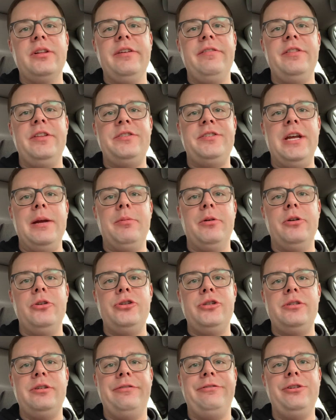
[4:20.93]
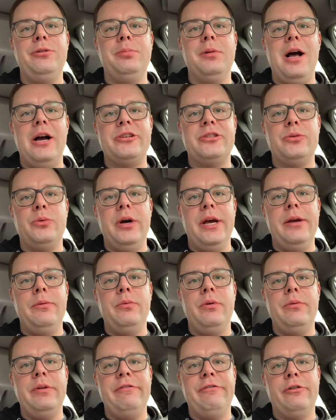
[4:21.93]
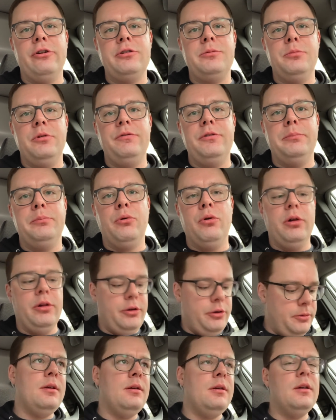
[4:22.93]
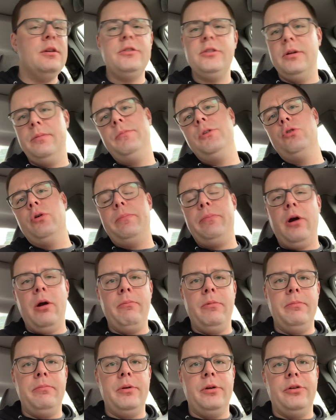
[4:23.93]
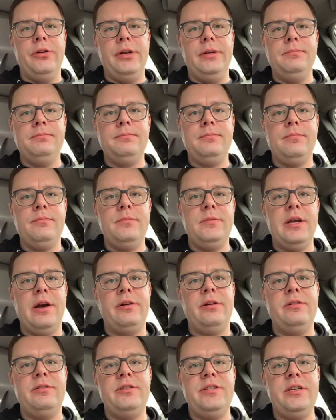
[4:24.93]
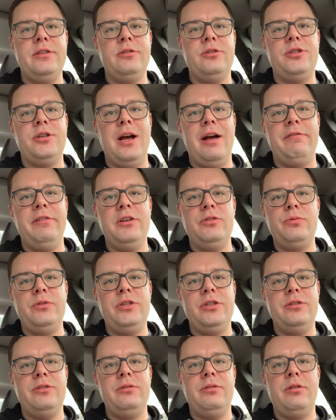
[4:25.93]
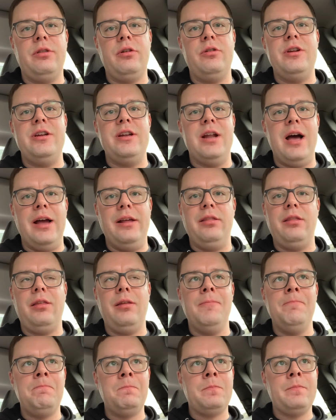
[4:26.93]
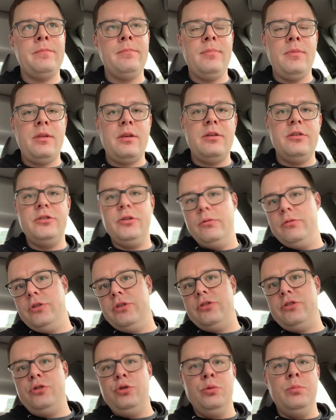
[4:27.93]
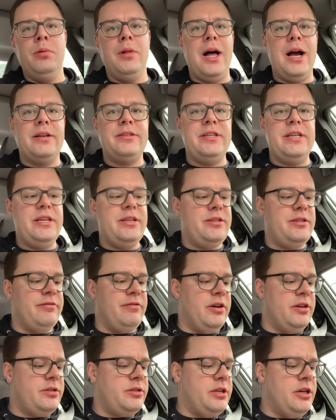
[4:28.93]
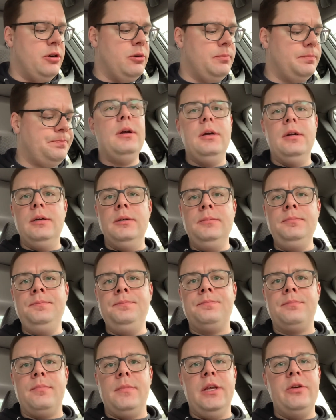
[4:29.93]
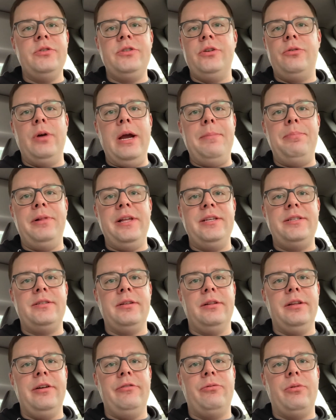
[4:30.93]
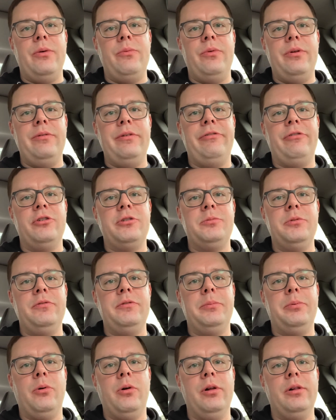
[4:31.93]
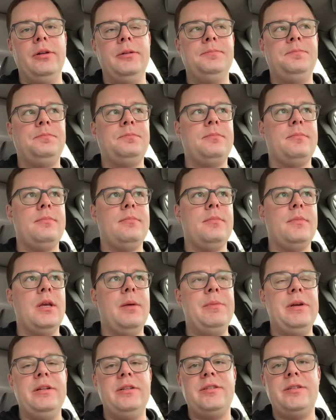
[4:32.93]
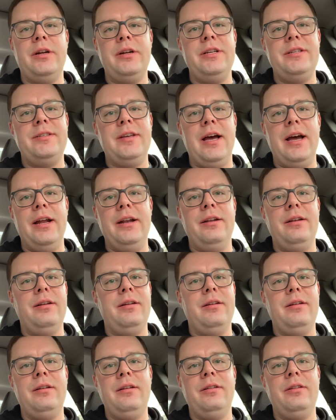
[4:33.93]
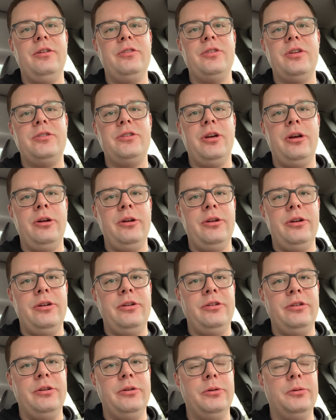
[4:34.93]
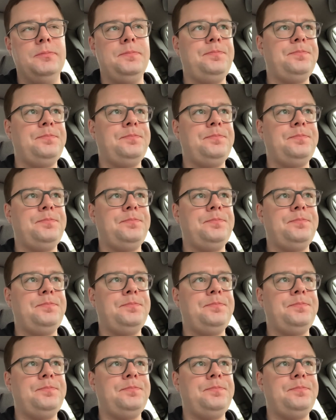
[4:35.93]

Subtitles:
in this neighborhood just a few blocks away when we first moved to Portland. The new apartment building down on Cesar Chavez, which is 39th. So just 2 blocks east of us here. It was a great place to live when we first moved to Portland. I mean, Sunnyside, there's a ton to do.